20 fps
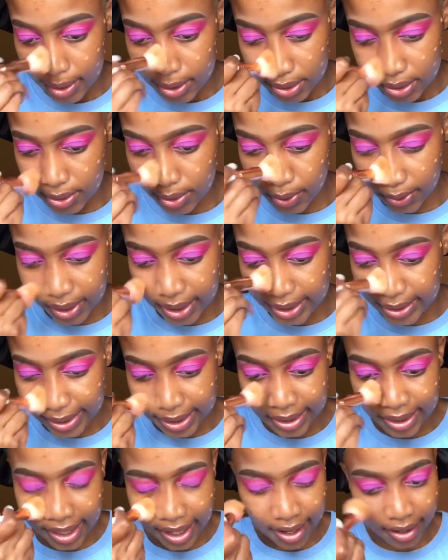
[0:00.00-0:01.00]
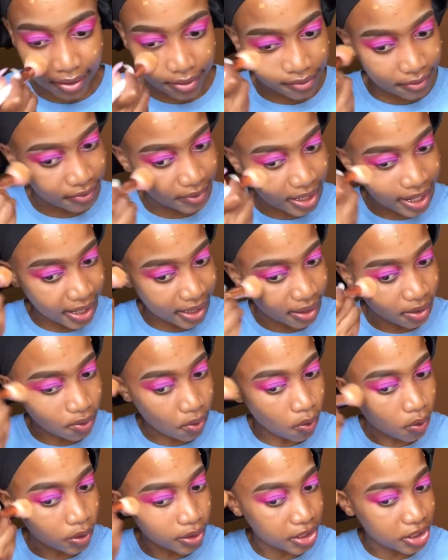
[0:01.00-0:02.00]
so they didn't have like
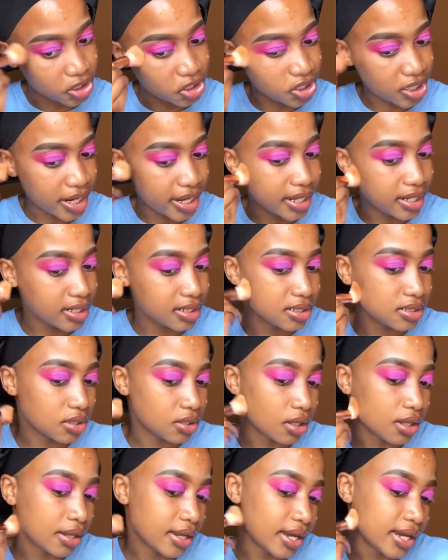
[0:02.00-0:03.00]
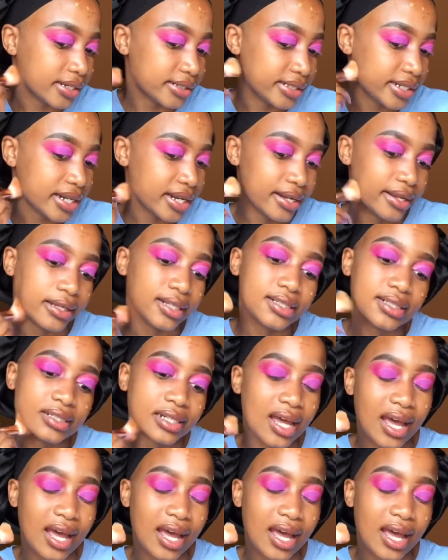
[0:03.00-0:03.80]
all the shades at Clicks.